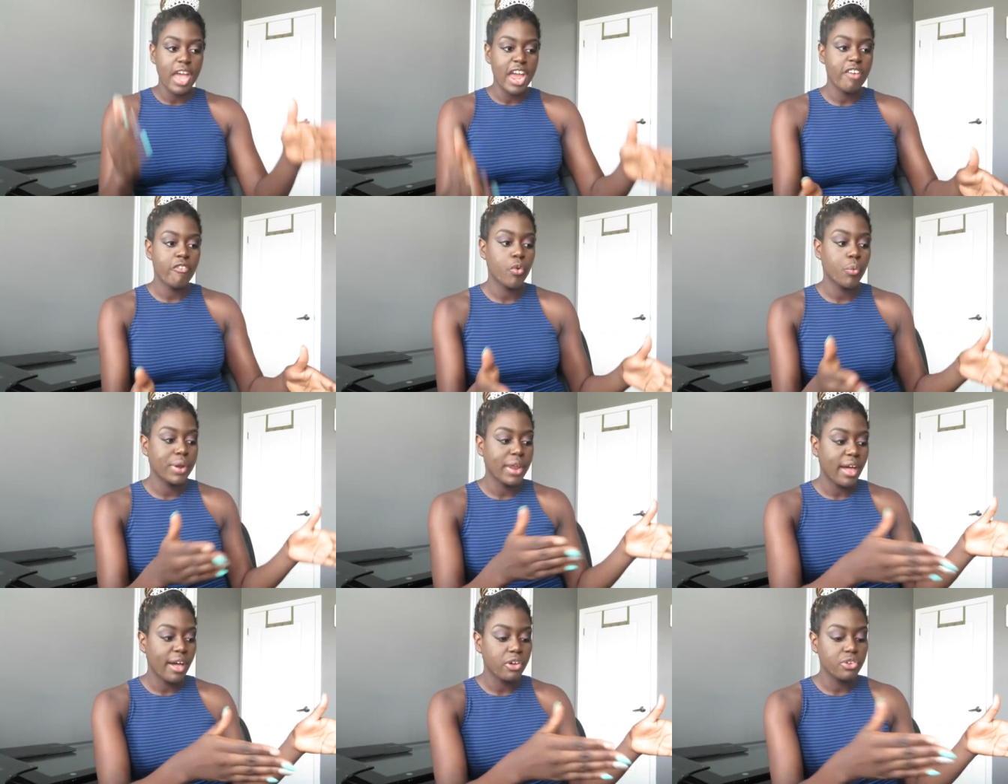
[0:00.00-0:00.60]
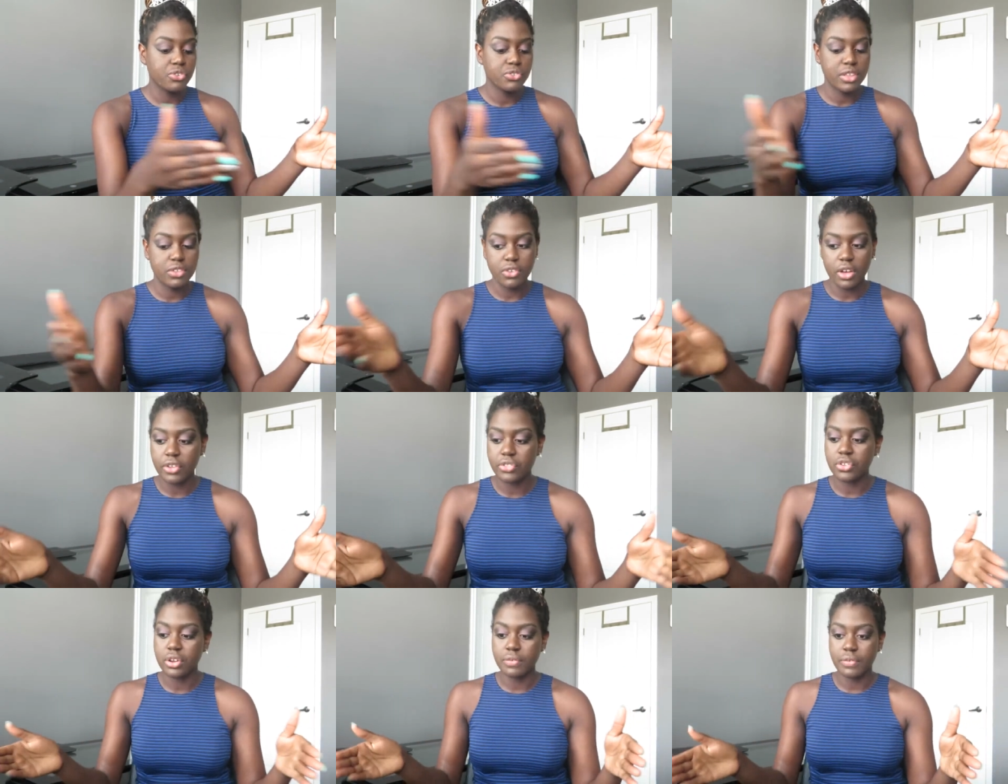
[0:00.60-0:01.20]
Everyone else is
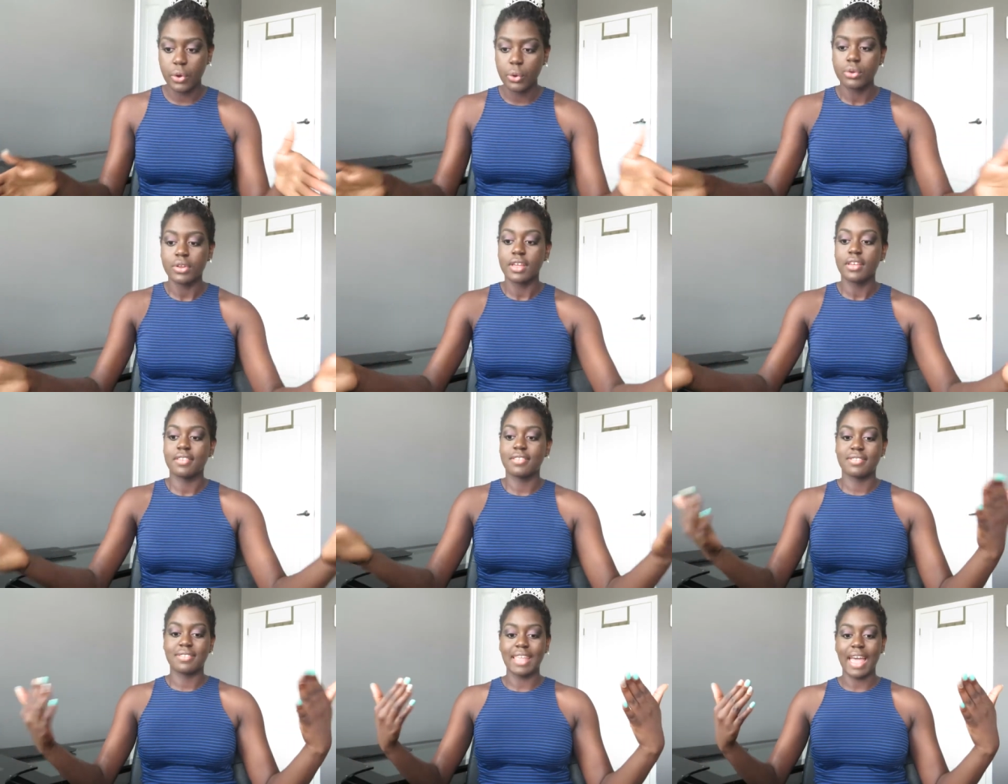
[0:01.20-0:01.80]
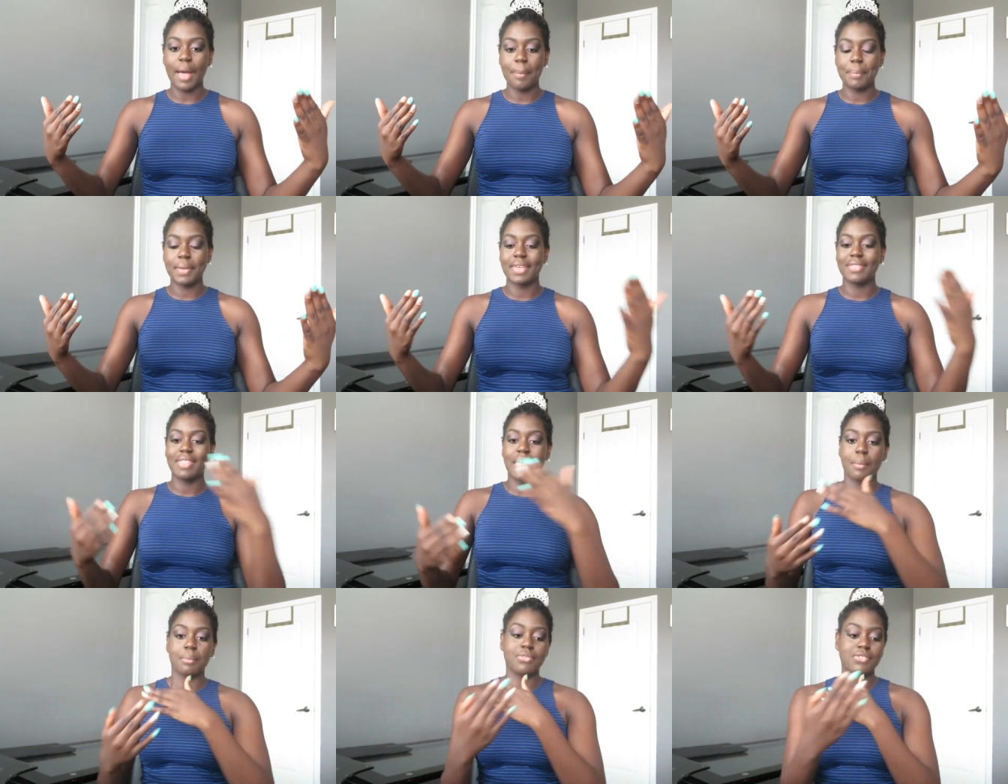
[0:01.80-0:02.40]
on their phone
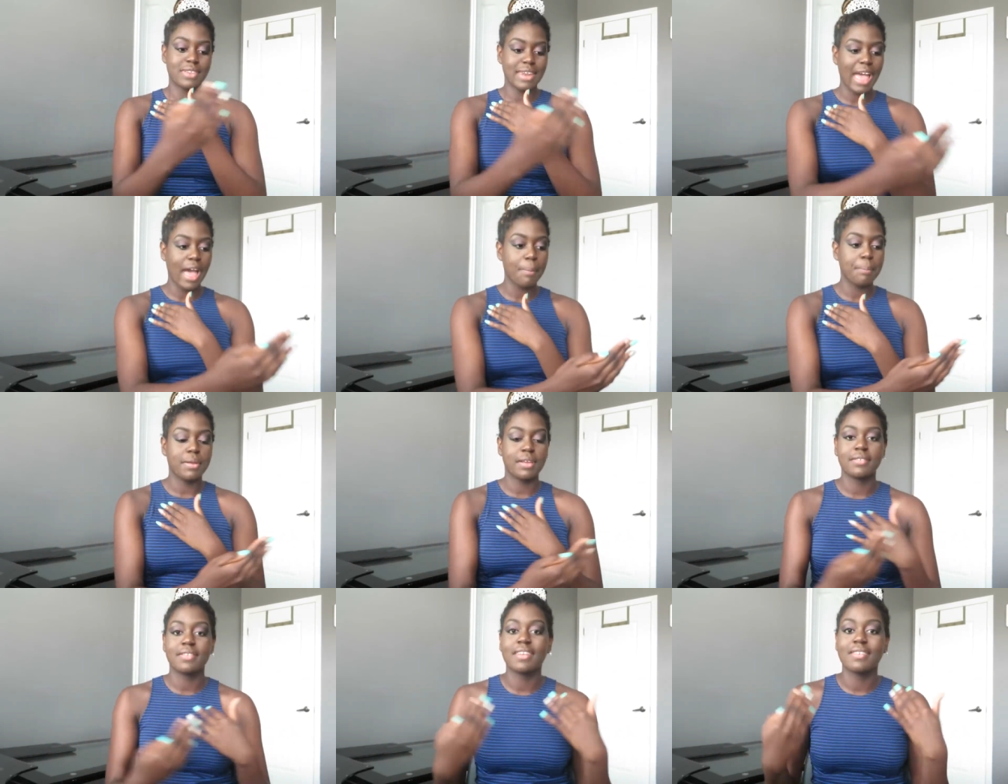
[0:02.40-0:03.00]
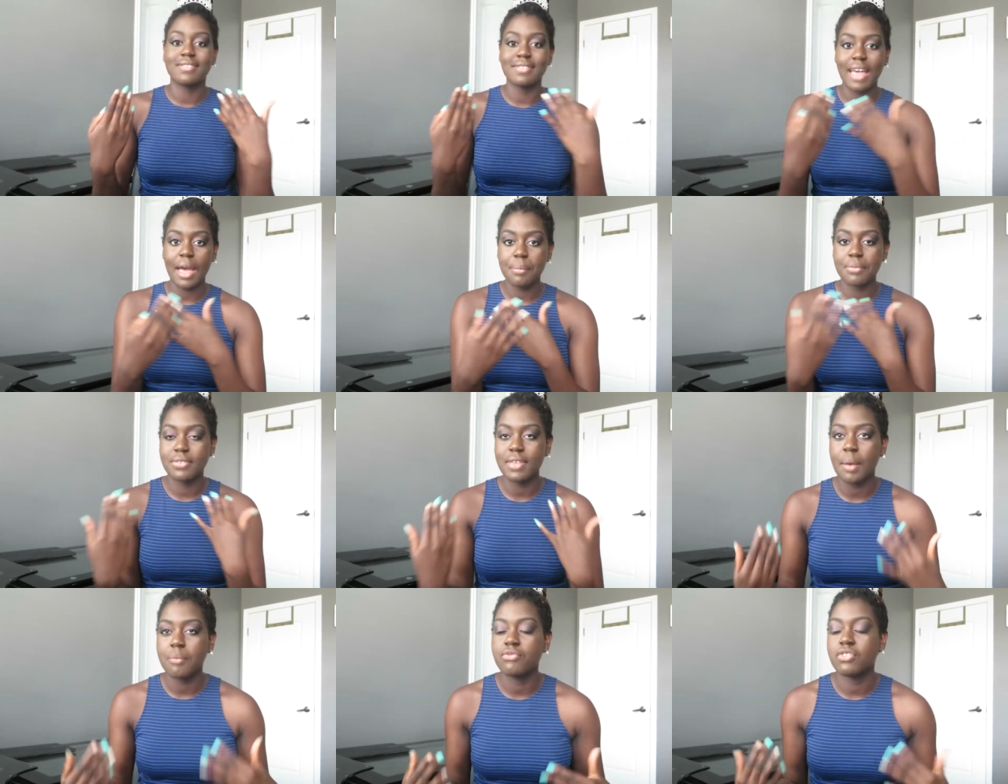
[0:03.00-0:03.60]
snapping them snapping. That's
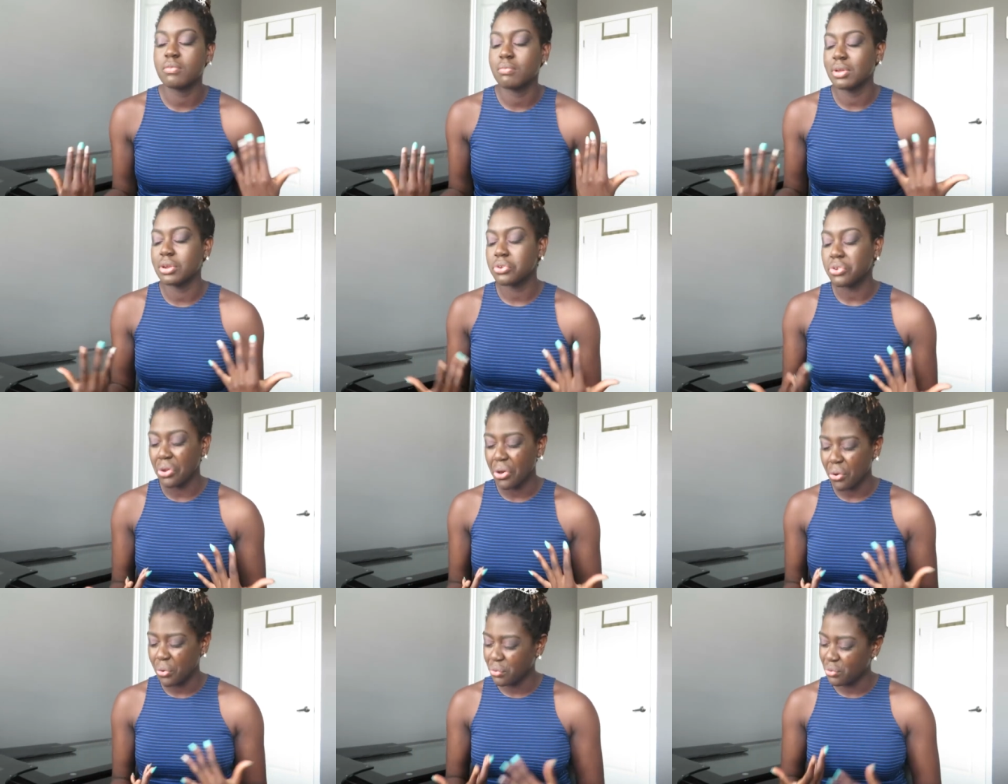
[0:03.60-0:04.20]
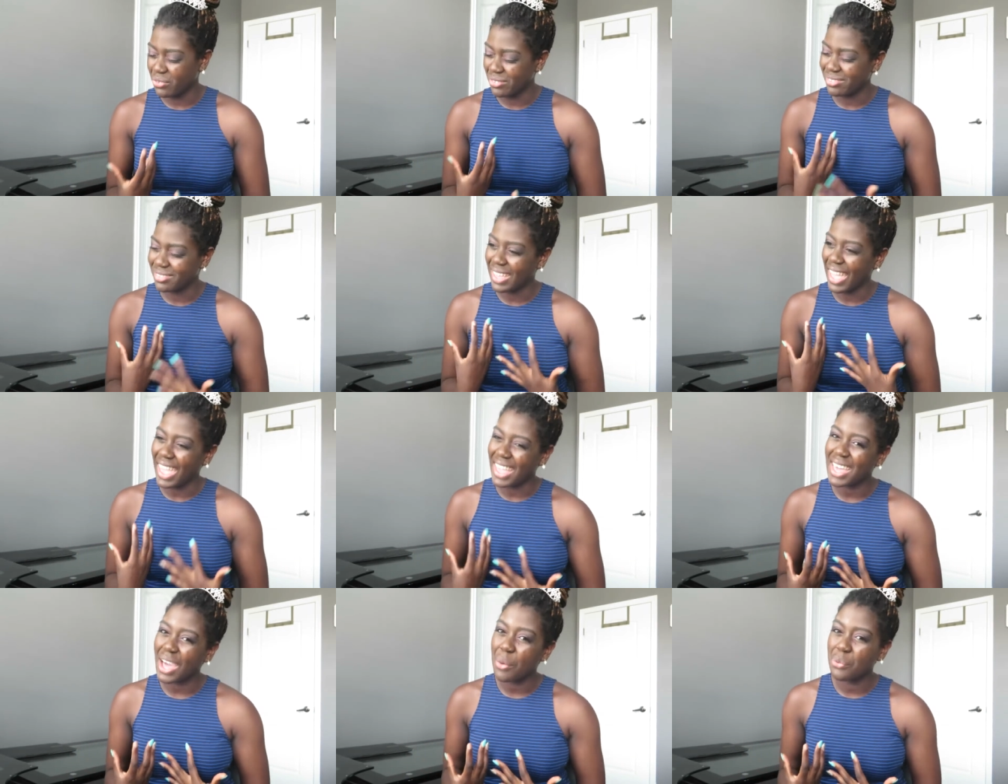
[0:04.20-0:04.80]
like snapception, but no,
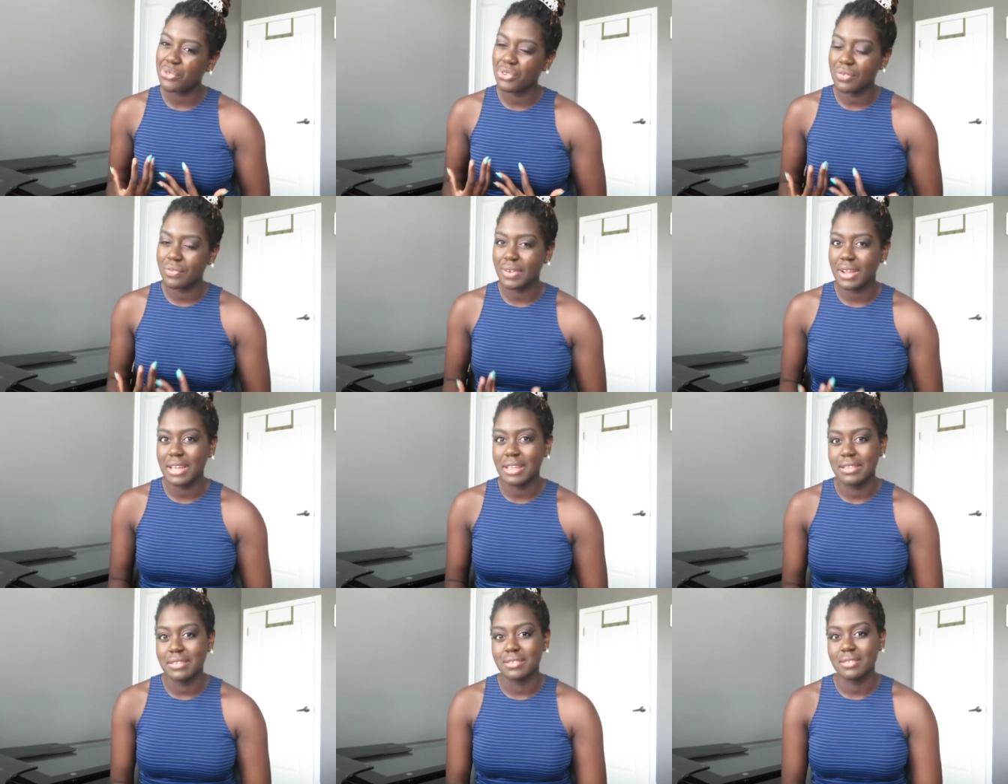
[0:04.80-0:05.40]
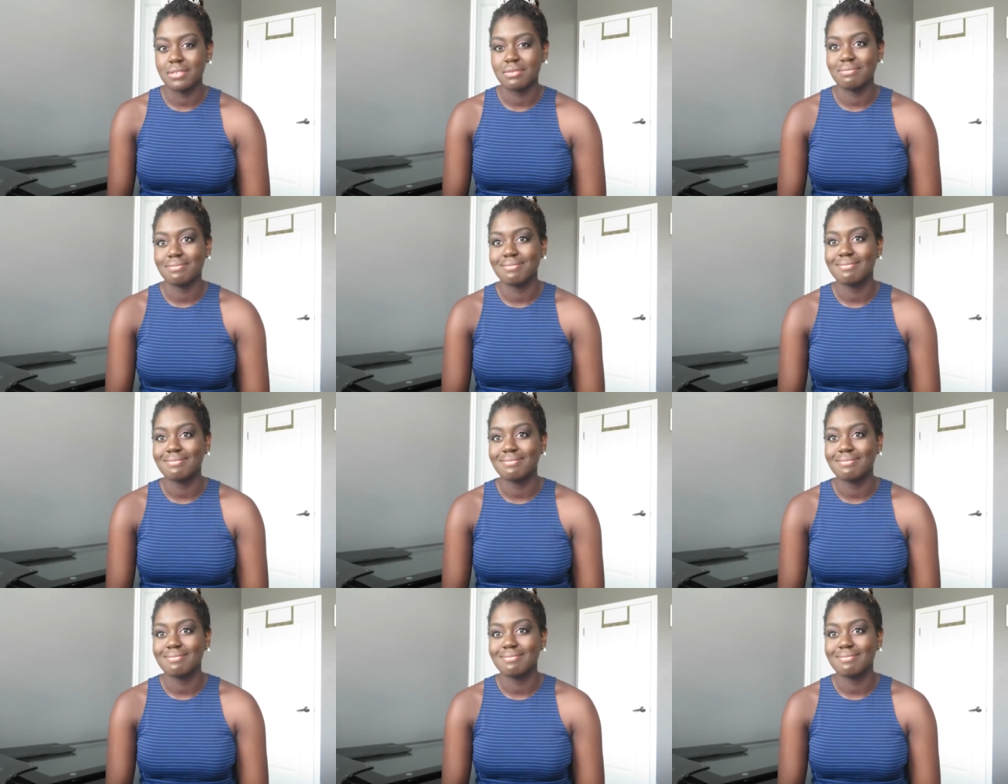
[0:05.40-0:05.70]
hang out with your friends.